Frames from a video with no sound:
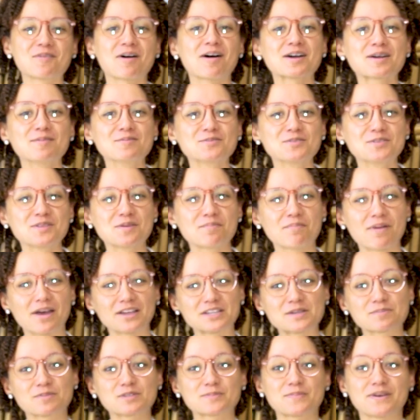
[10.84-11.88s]
welcome to the
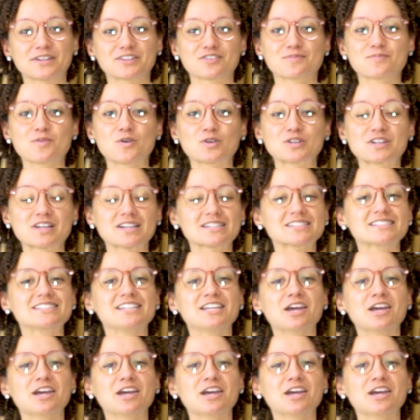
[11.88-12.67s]
Pageant Perspective Podcast.